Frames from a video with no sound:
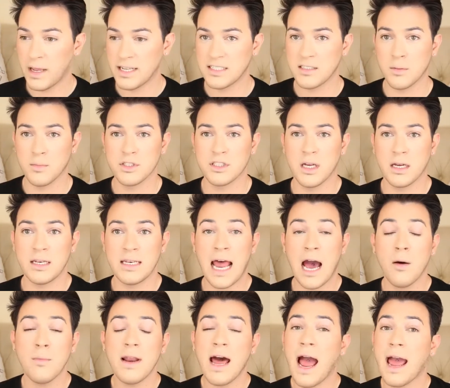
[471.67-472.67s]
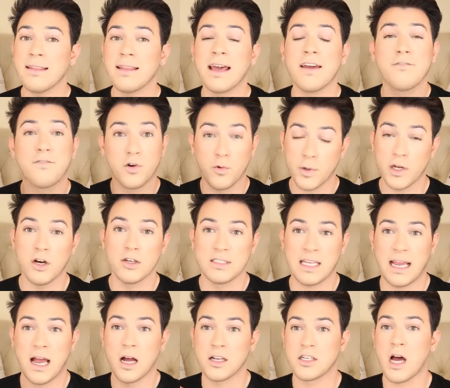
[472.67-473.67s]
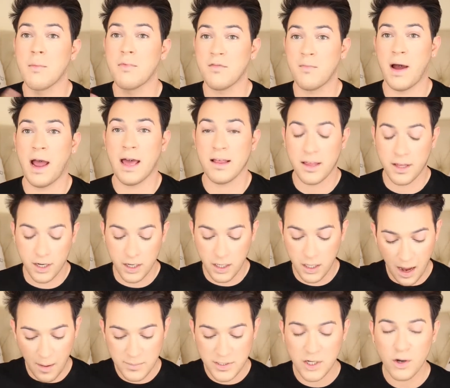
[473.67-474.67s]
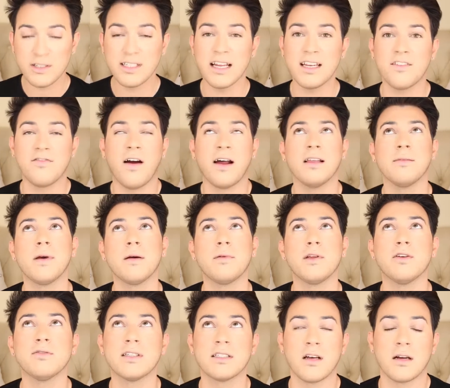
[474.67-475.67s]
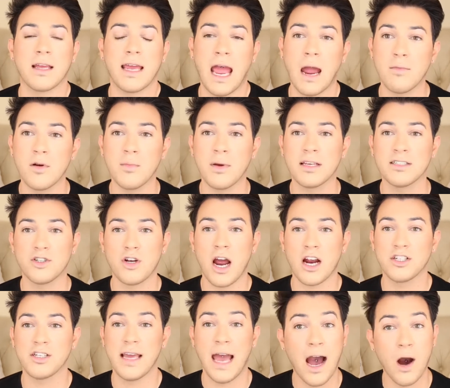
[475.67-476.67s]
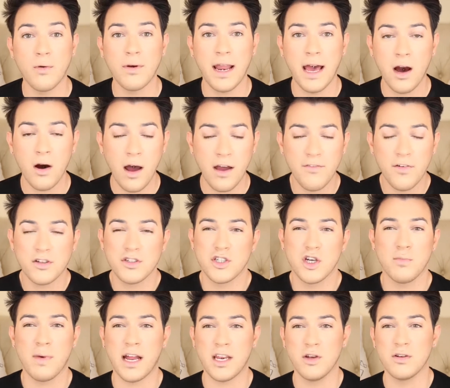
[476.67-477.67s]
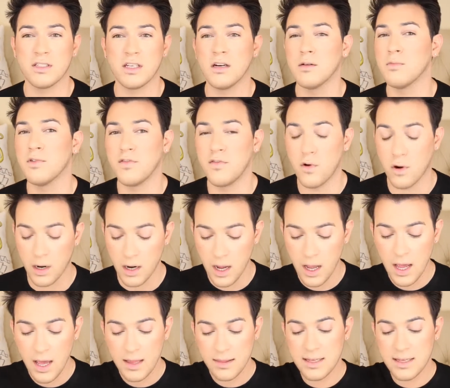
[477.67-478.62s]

Base is almost done. Now I'm gonna highlight for reals like on top of my highlighter. I'm so excited to finally be able to use this on camera because they're actually out now. I felt so bad using them before.